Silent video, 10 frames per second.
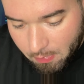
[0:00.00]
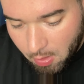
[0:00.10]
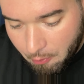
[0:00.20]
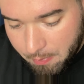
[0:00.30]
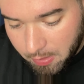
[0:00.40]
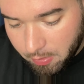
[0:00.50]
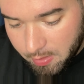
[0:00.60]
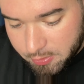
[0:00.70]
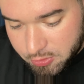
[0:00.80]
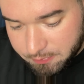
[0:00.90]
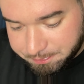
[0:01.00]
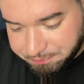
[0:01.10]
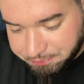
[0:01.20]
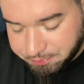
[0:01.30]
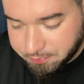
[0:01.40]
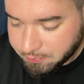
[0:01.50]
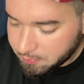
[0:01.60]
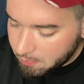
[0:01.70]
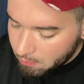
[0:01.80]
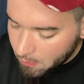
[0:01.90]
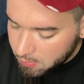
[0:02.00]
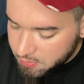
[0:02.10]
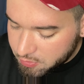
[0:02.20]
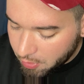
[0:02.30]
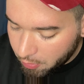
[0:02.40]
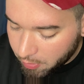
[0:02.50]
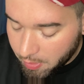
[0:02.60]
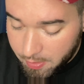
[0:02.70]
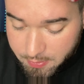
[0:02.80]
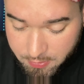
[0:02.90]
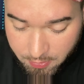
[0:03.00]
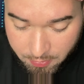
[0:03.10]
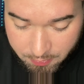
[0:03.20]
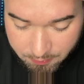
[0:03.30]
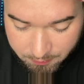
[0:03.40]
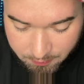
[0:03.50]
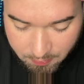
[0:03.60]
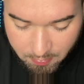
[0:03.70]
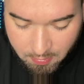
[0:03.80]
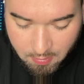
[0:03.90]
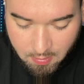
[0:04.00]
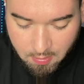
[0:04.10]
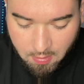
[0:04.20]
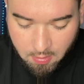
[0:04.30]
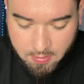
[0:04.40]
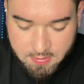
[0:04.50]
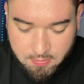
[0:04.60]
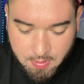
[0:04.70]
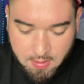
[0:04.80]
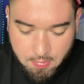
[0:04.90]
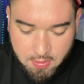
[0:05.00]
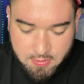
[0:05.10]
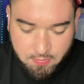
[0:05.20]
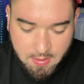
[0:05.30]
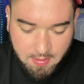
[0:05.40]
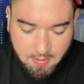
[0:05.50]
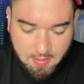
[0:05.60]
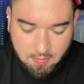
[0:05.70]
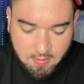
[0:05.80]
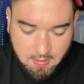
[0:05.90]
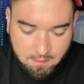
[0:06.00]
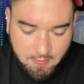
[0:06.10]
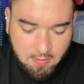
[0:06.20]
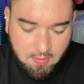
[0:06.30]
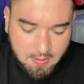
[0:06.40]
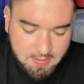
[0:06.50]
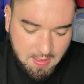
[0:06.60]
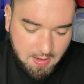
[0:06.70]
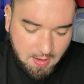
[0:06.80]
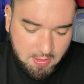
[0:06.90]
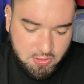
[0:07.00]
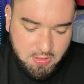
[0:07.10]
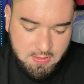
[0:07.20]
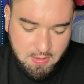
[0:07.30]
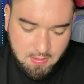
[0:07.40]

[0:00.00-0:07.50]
Oh my gosh. It's so good, dude. Okay, so peanut butter is winning in the lead. Vanilla latte, I got a shit ton